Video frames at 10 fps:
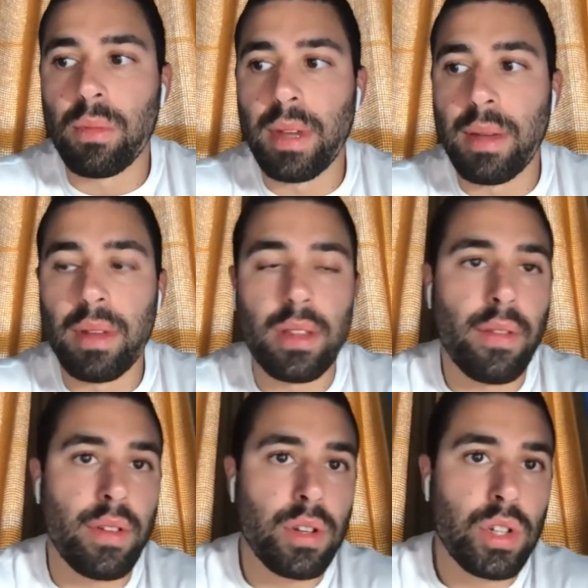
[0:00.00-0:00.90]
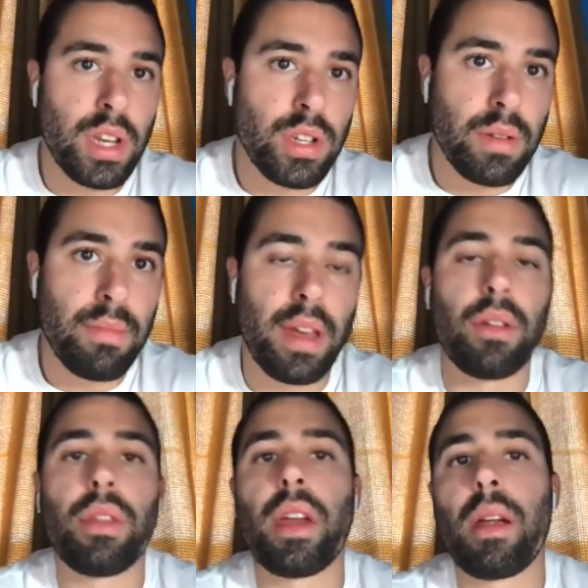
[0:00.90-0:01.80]
maybe different changing
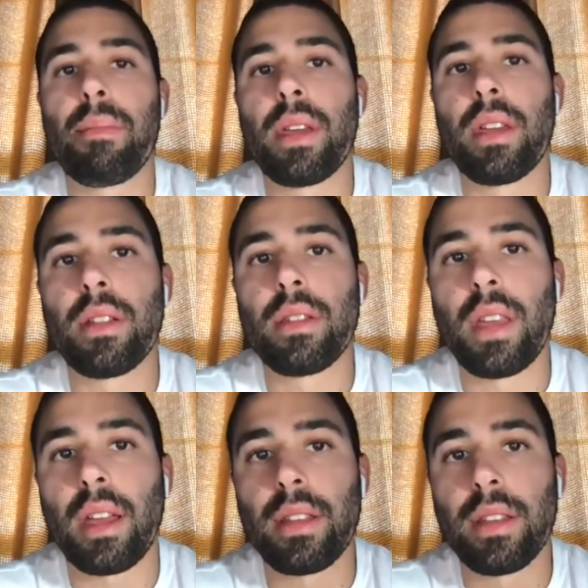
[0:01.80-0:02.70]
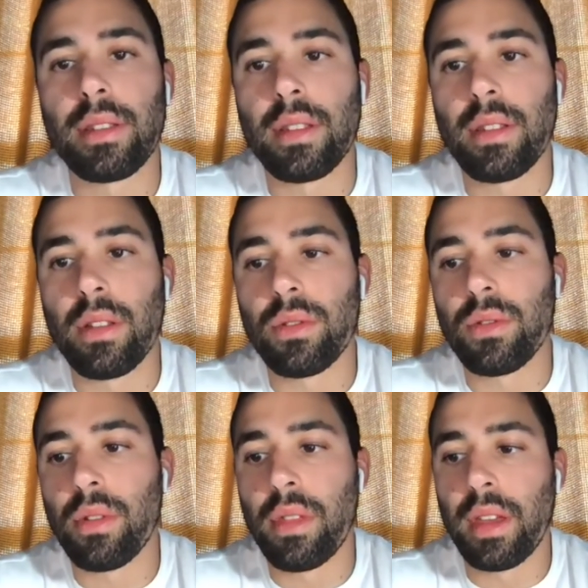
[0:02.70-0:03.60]
manual therapy and techniques and those
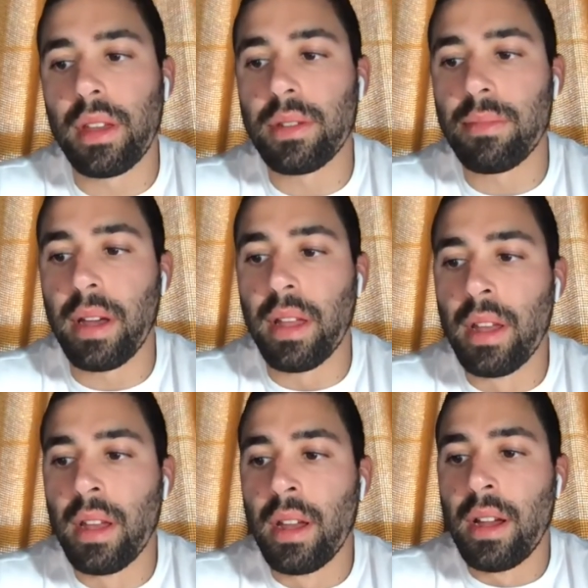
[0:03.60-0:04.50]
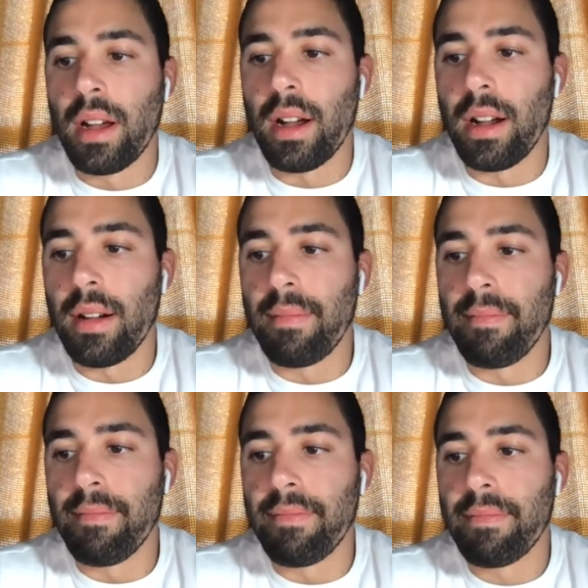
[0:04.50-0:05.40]
sort of things. But
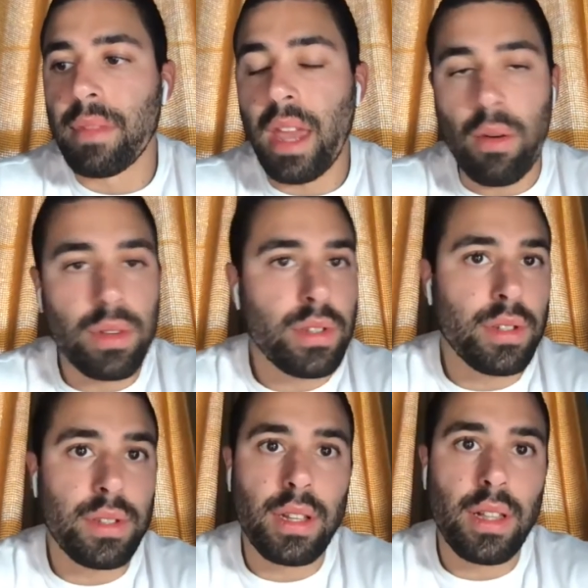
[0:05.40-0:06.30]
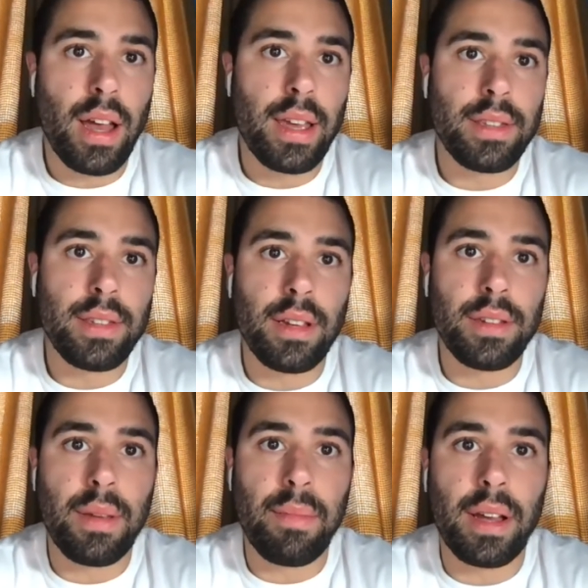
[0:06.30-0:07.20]
yeah, we still see a lot of
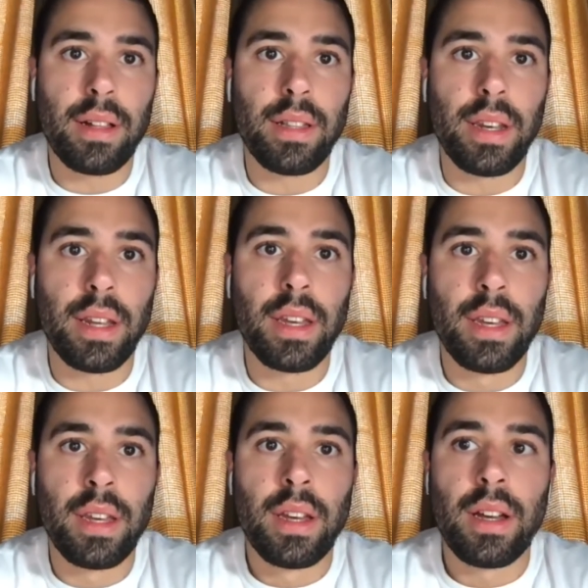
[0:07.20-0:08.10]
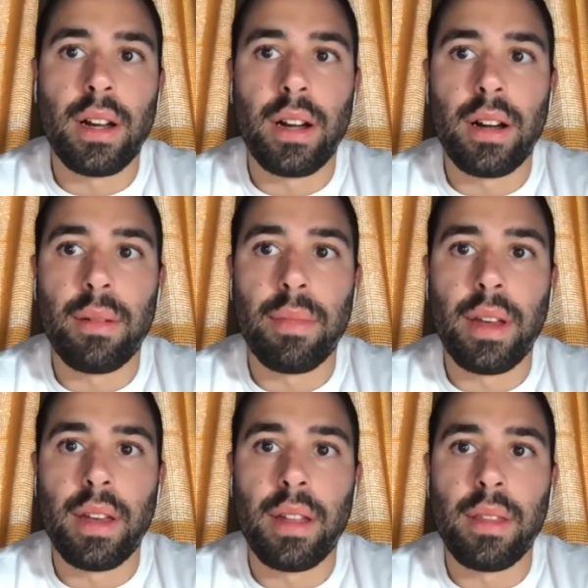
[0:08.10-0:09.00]
ACLs at my clinic.
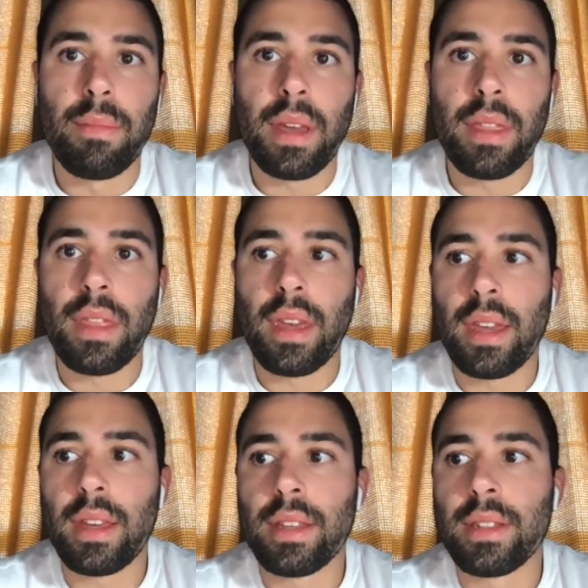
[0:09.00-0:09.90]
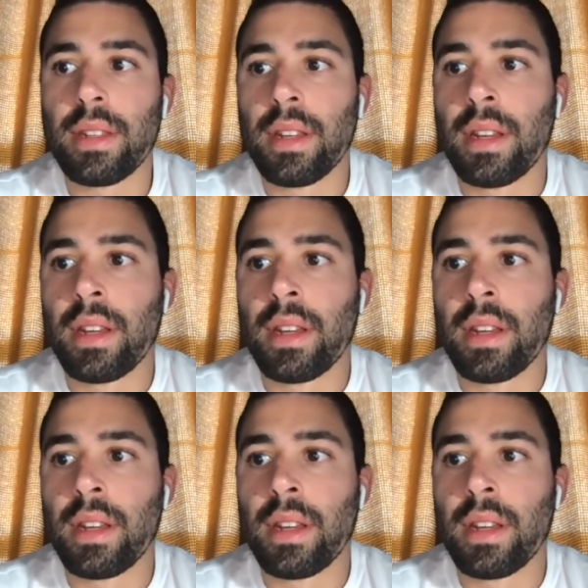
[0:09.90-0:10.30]
And the big thing is,